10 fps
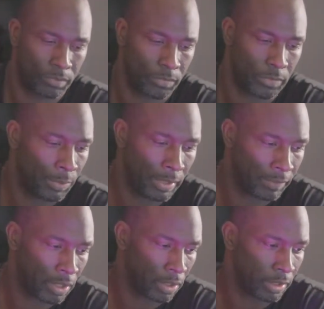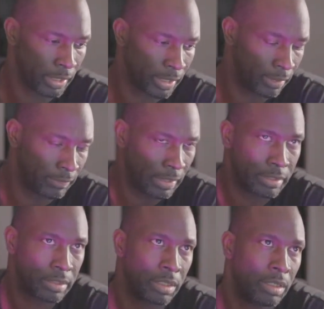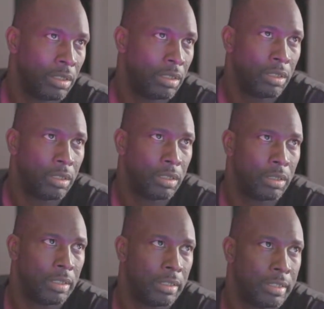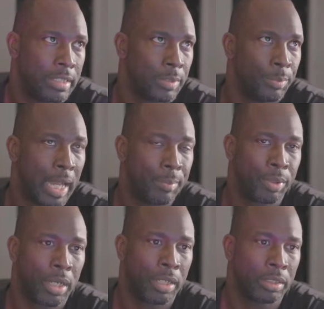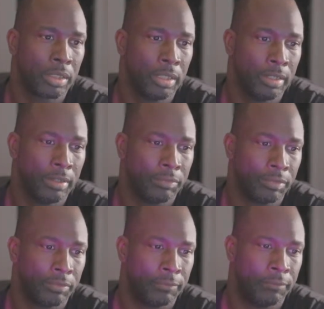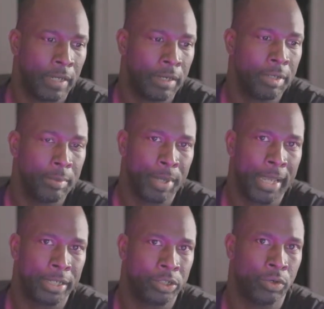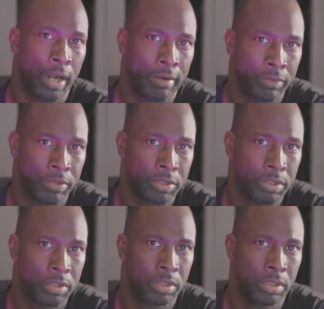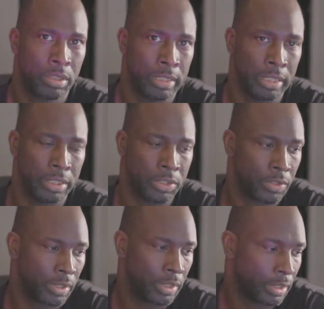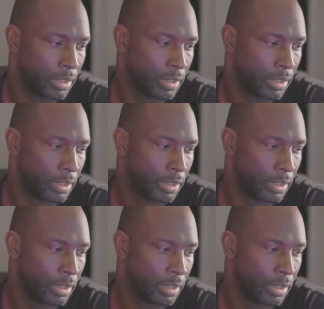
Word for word: I wouldn't even call it a gift. It's it, it's a byproduct of very bad drivers in the industry.